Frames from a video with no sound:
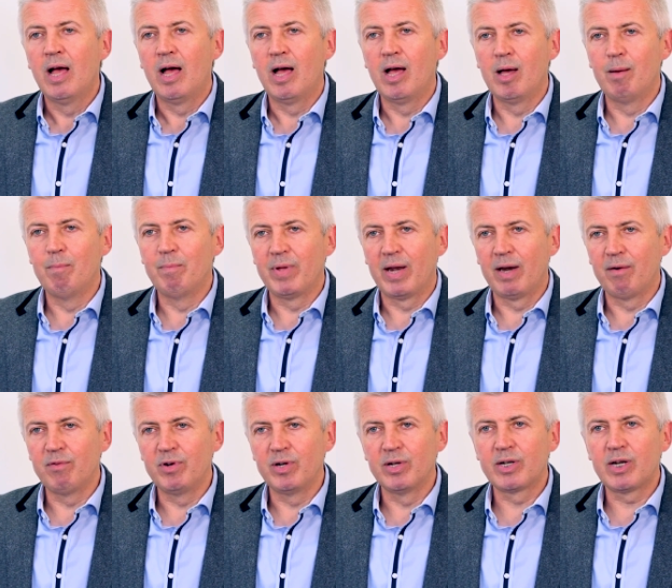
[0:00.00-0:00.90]
Um,
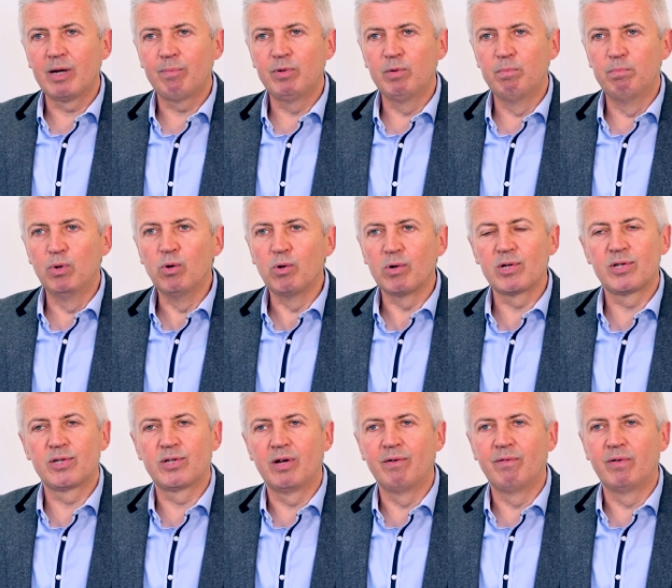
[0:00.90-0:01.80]
I've written a couple of
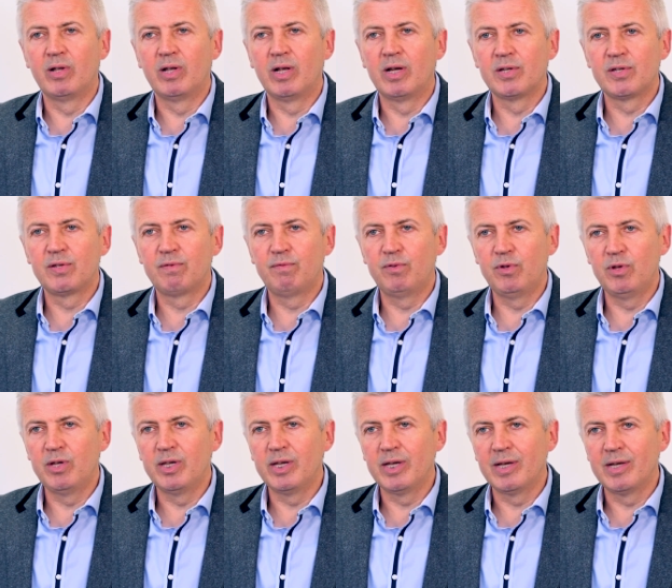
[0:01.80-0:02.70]
books over the last few
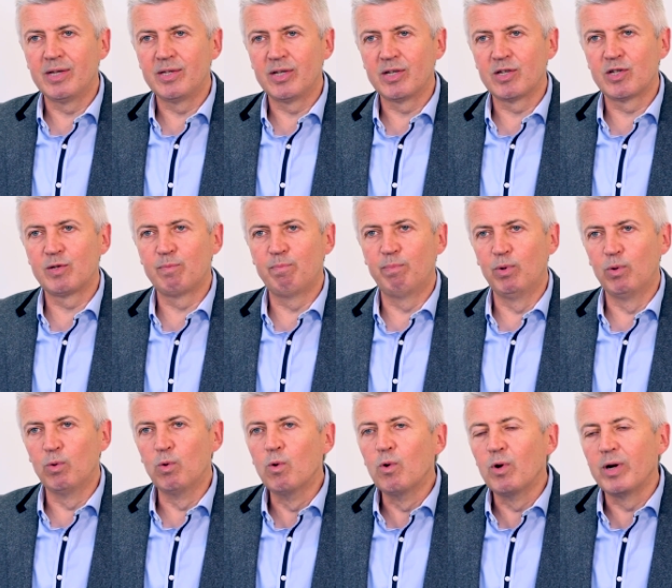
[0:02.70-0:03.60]
years
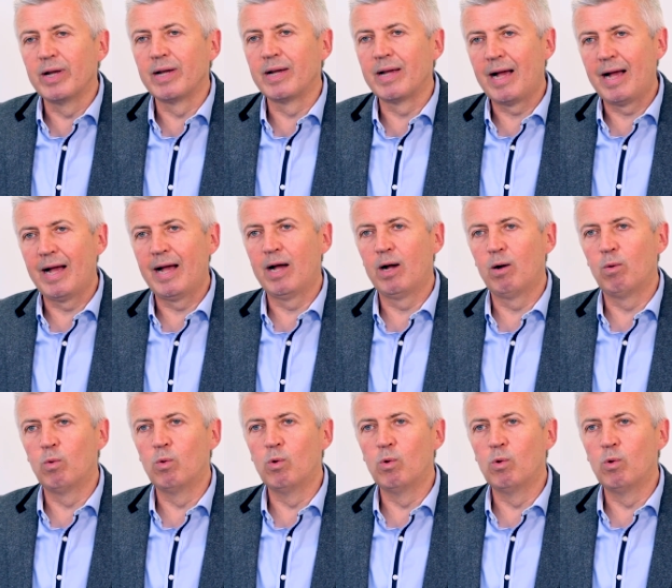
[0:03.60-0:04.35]
exploring how